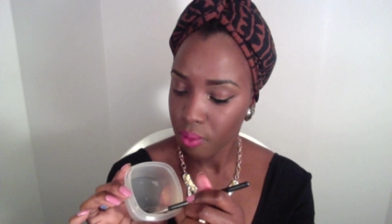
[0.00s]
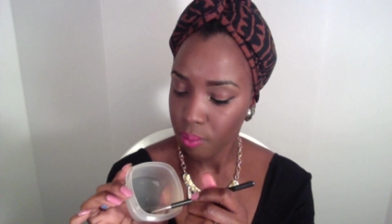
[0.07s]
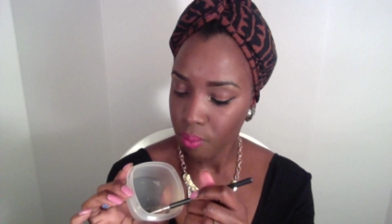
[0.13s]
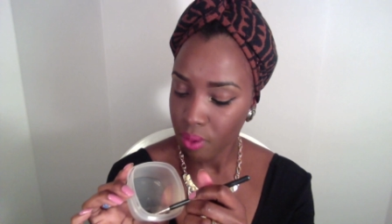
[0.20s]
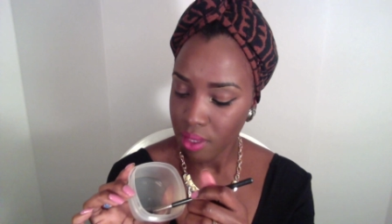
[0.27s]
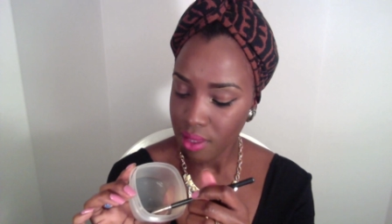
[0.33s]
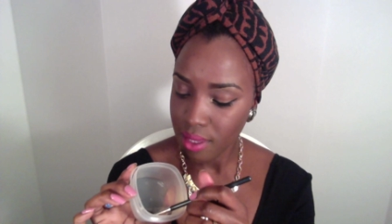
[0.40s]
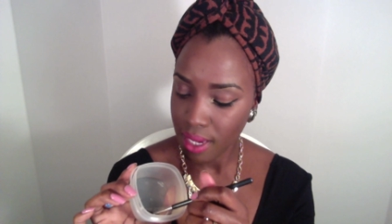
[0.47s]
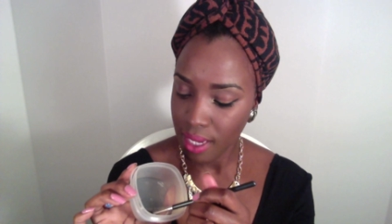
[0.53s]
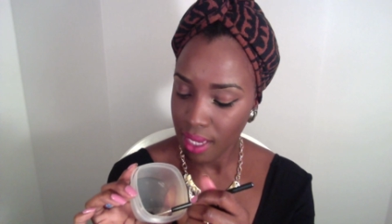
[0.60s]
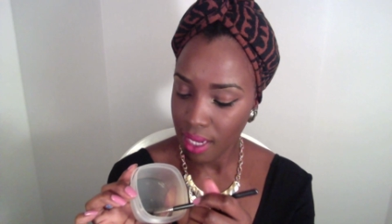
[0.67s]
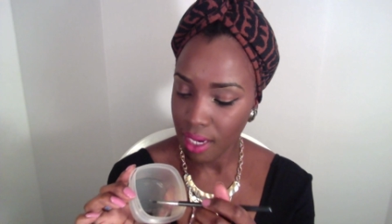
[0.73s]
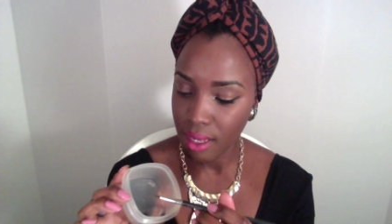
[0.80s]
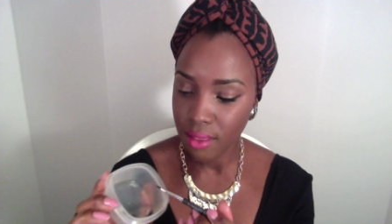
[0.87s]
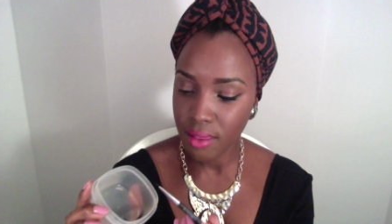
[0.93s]
Once I
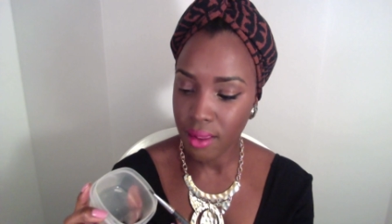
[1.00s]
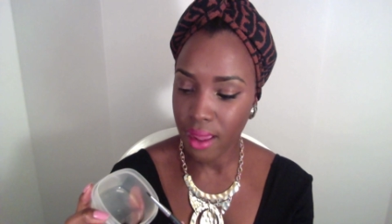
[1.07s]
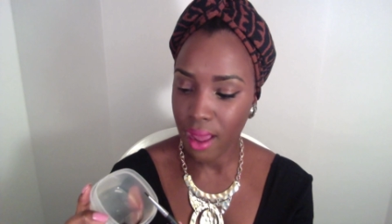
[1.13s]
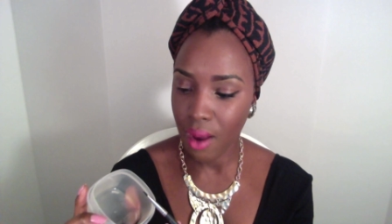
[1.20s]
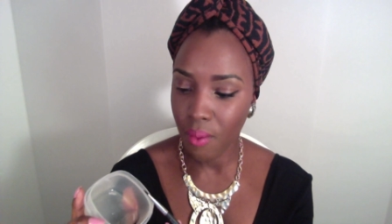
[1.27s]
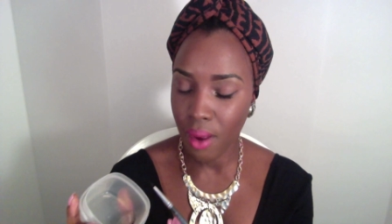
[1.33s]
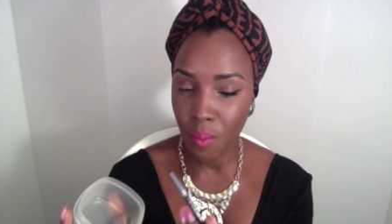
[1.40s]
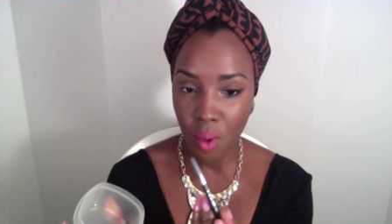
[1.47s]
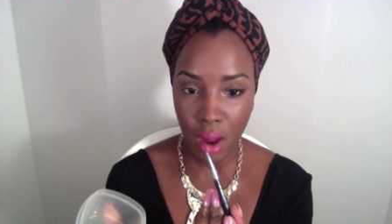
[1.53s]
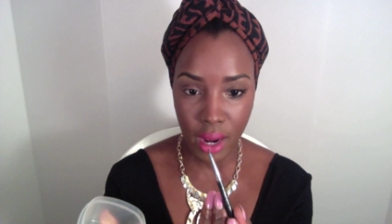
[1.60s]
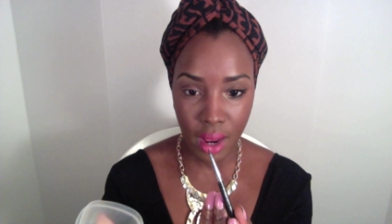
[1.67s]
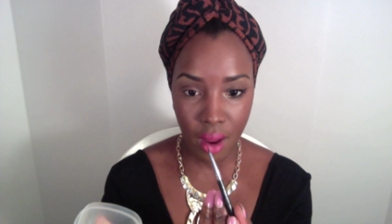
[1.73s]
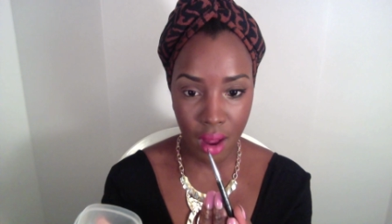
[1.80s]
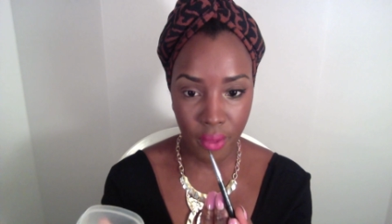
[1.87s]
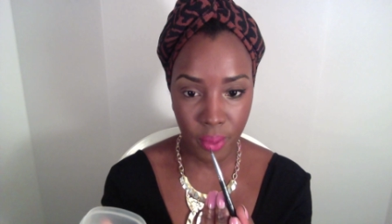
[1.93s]
get it to how I want
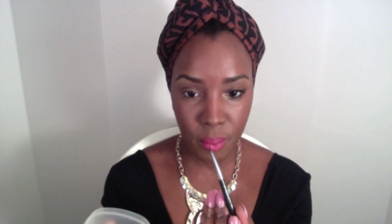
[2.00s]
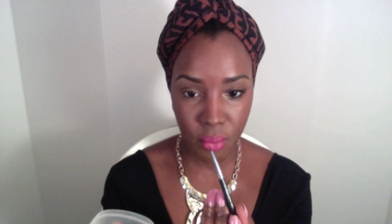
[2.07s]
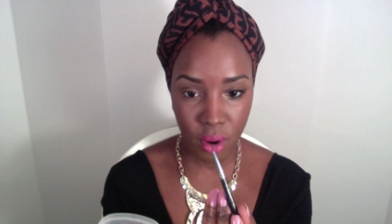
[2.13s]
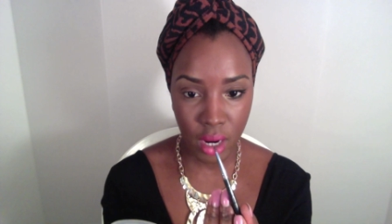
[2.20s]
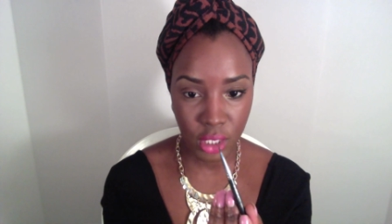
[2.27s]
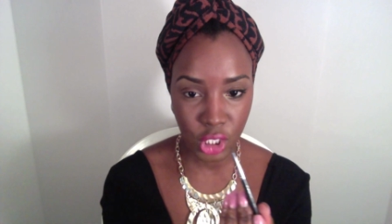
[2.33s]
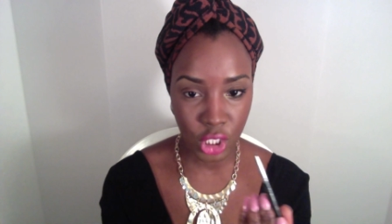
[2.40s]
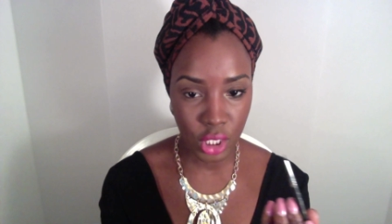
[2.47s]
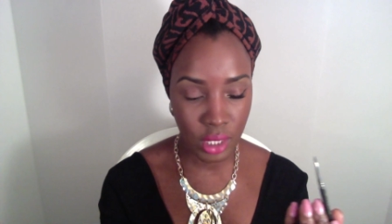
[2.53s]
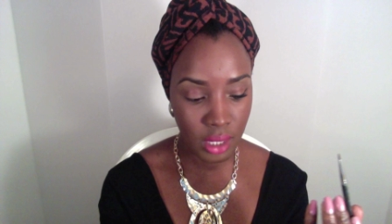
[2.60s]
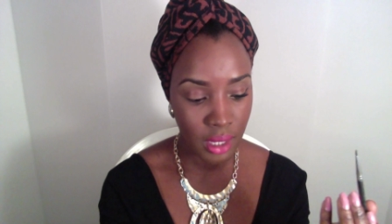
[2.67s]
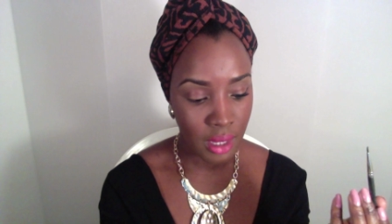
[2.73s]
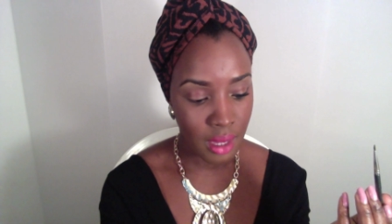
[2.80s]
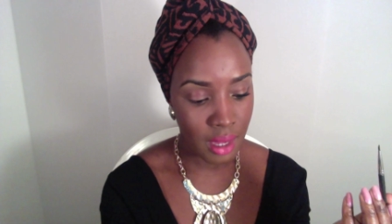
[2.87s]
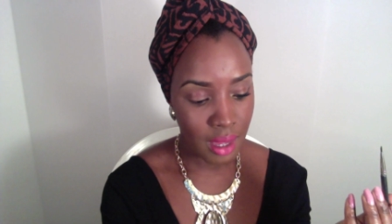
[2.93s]
it on the brush,
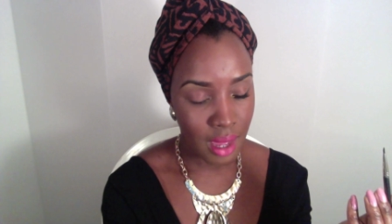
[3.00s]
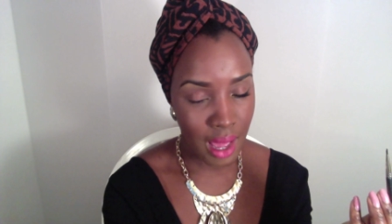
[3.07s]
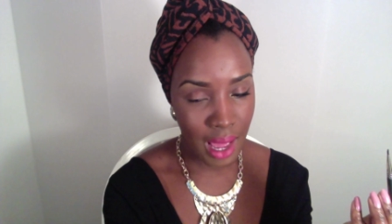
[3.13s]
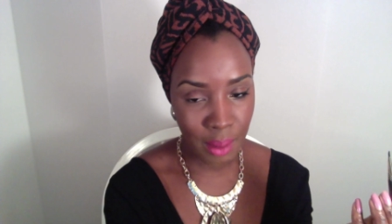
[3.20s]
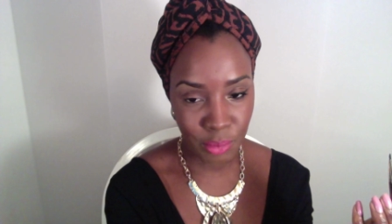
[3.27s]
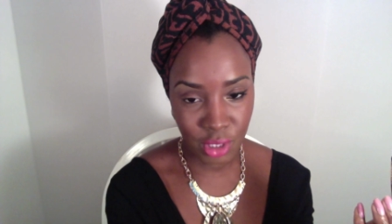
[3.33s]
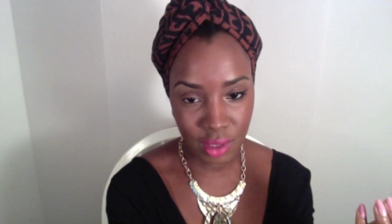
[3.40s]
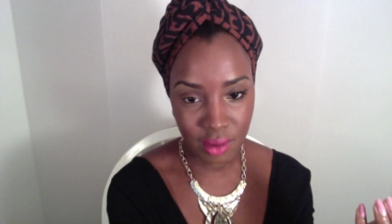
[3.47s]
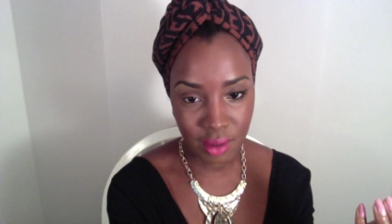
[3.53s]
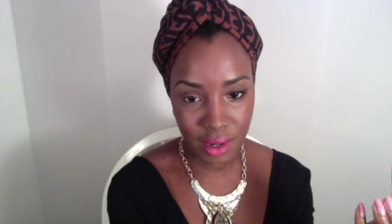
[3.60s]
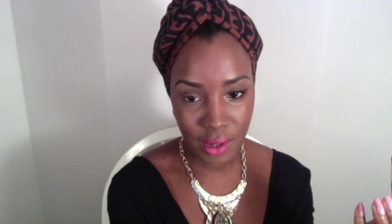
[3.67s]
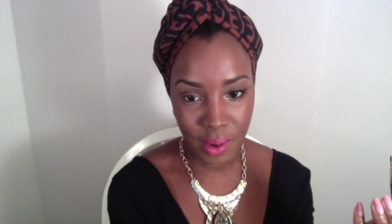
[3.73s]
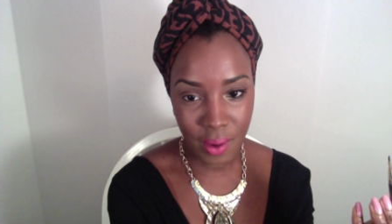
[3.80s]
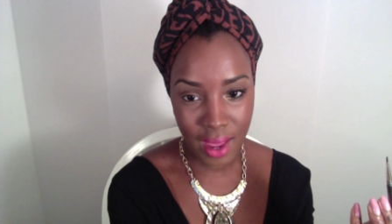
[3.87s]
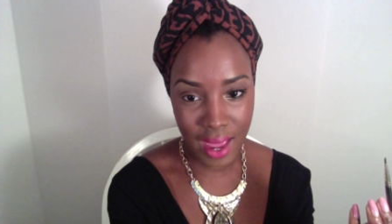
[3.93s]
I'm just going
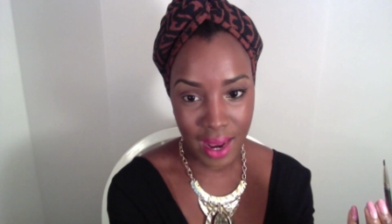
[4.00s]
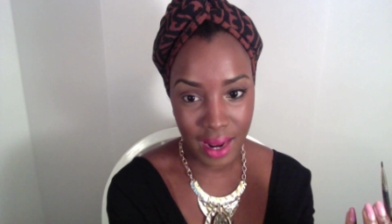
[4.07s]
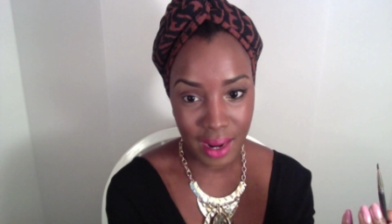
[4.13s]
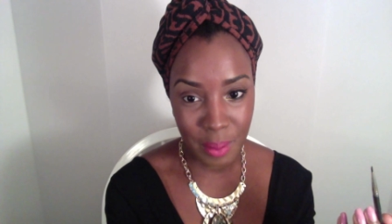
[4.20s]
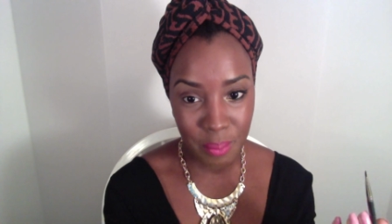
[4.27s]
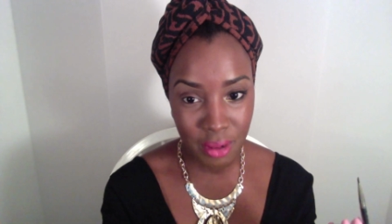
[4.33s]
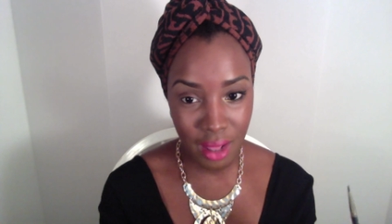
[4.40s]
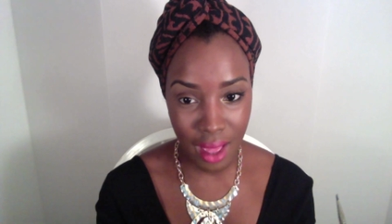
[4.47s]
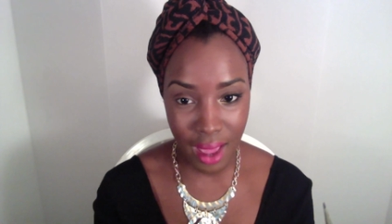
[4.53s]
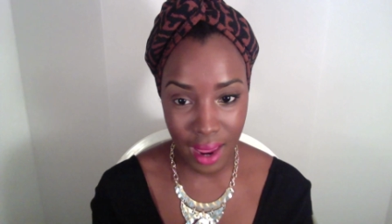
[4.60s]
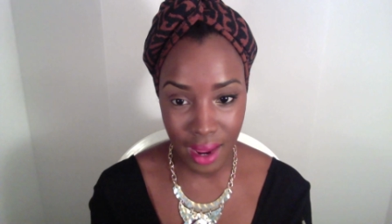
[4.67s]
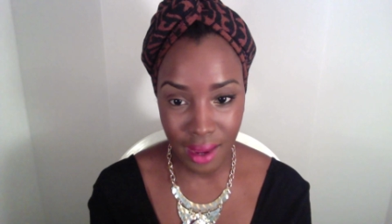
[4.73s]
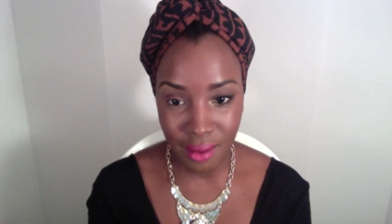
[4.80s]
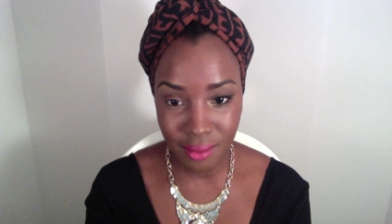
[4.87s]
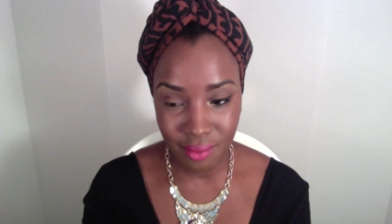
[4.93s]
to go ahead and
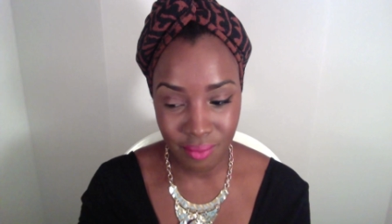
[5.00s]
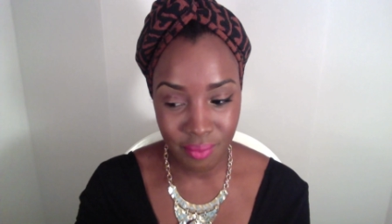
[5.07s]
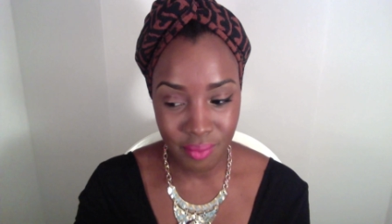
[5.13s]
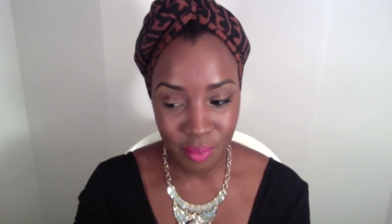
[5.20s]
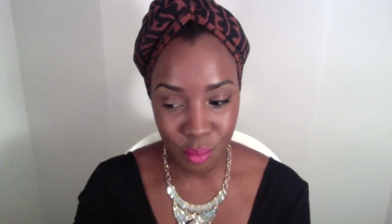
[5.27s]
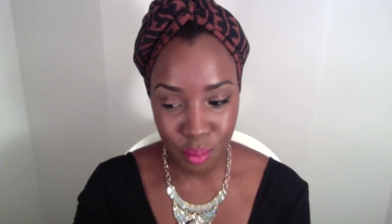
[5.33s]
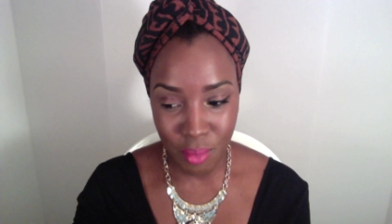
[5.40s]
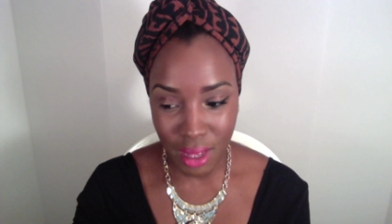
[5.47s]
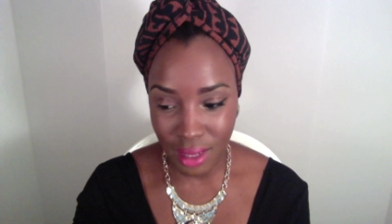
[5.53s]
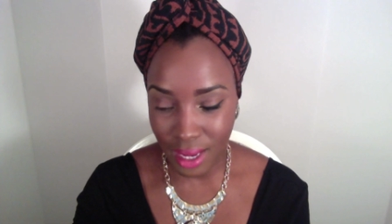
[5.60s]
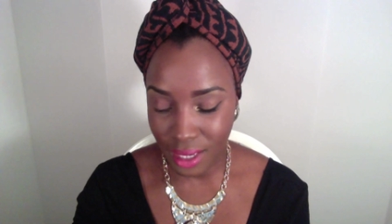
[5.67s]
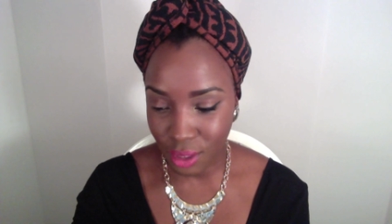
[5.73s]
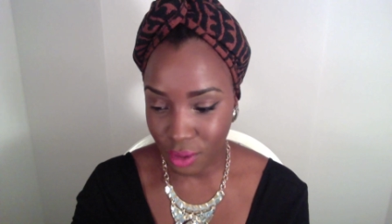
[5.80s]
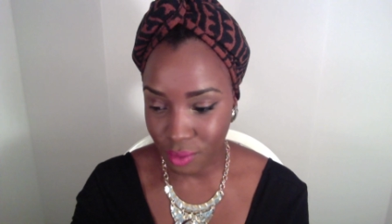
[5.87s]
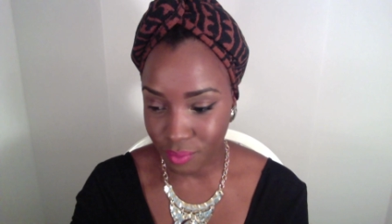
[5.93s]
apply my
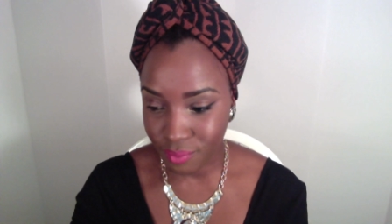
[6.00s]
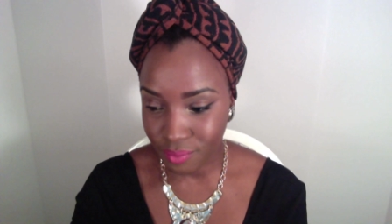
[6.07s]
liner.